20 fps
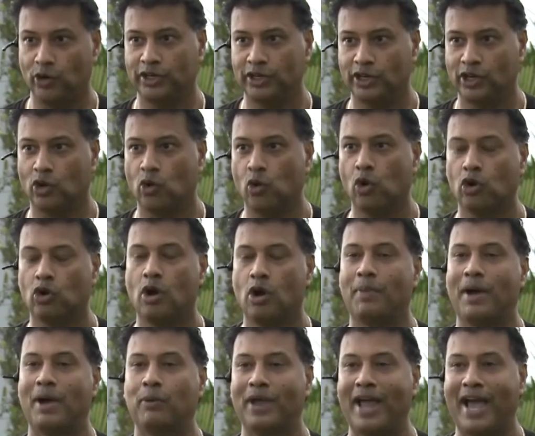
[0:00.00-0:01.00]
go into the Gold
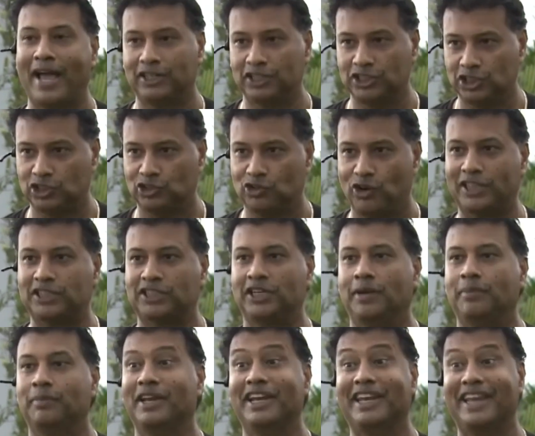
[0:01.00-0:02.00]
Cup and we had to scratch
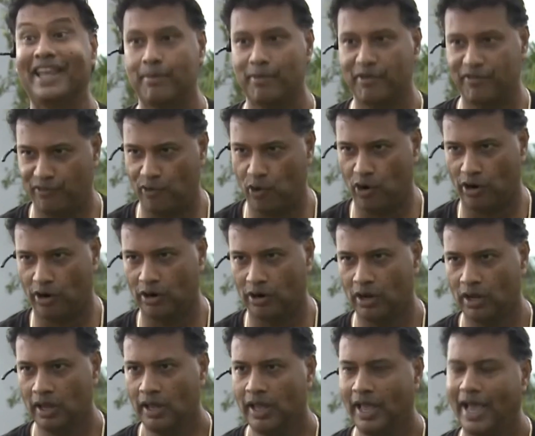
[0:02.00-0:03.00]
him the day before.
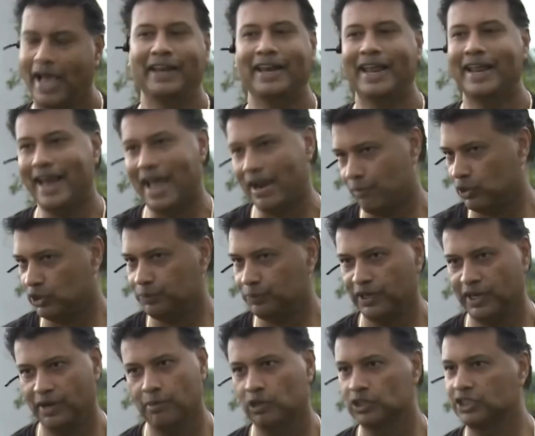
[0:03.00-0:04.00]
And then that was
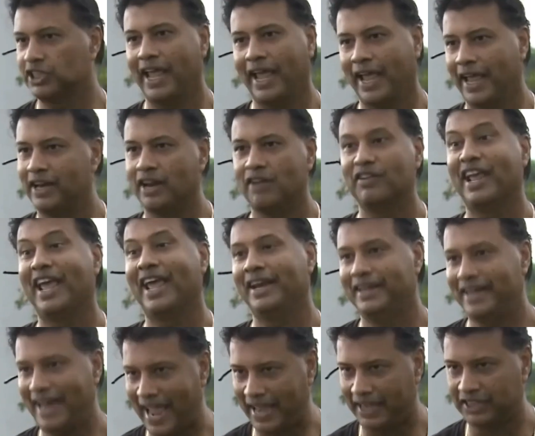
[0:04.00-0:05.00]
pretty much the end of the
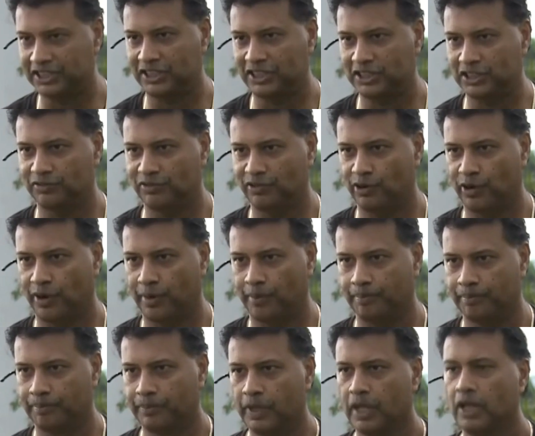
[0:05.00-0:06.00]
entire season for him.
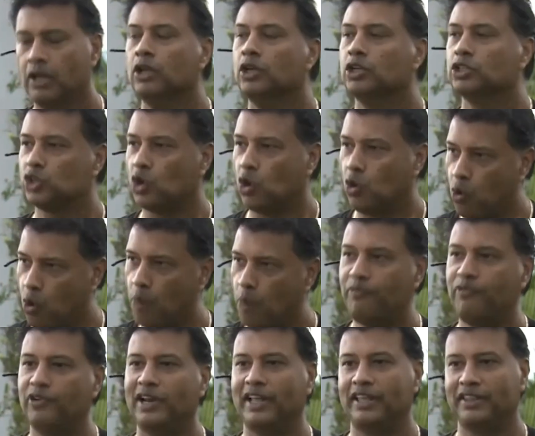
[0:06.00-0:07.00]
So
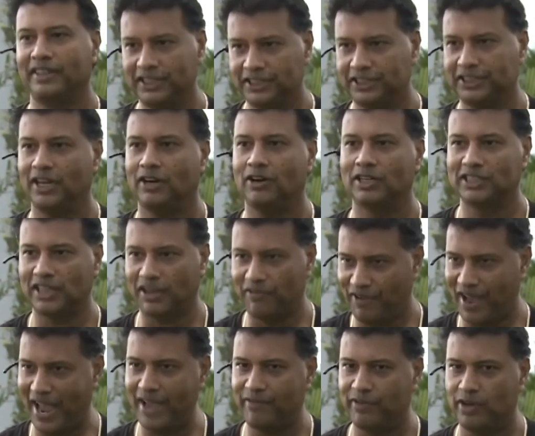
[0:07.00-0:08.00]
hopefully this year, as a
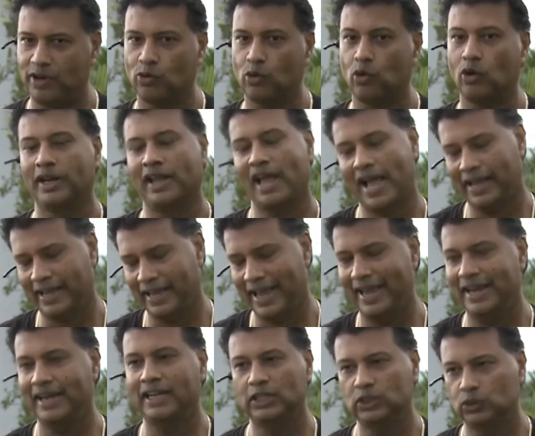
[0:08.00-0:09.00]
five-year-old,
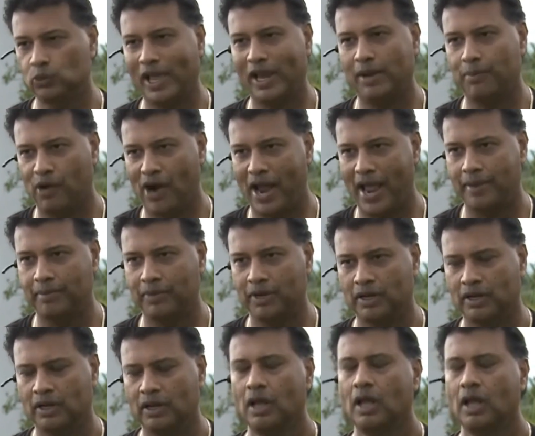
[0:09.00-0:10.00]
again he's well primed.